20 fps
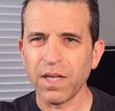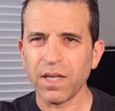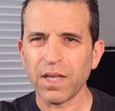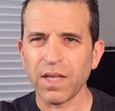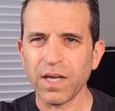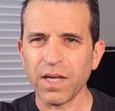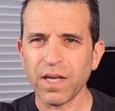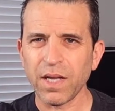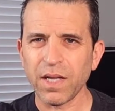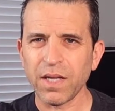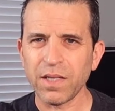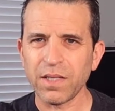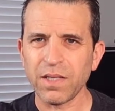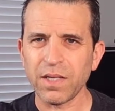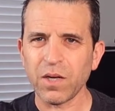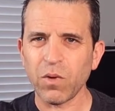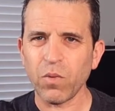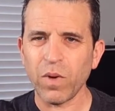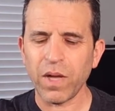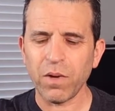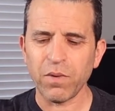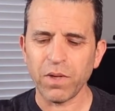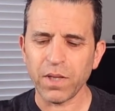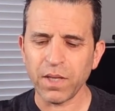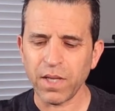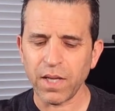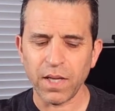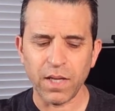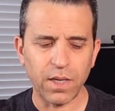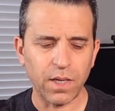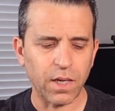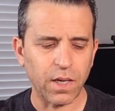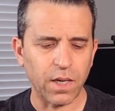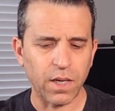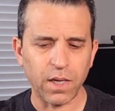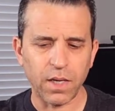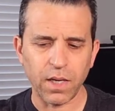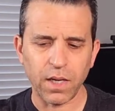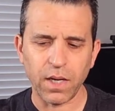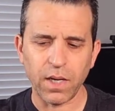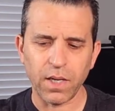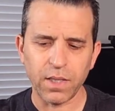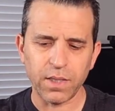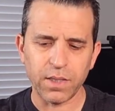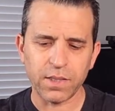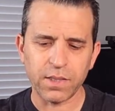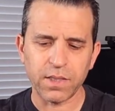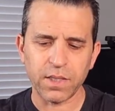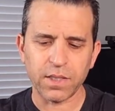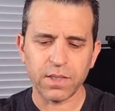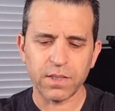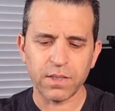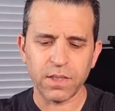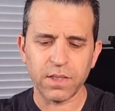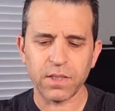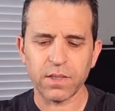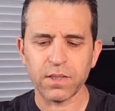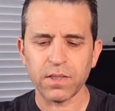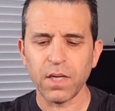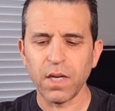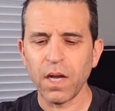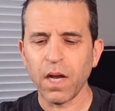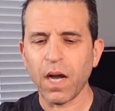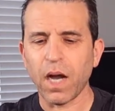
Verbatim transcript: They did away with it uh, on the sixes.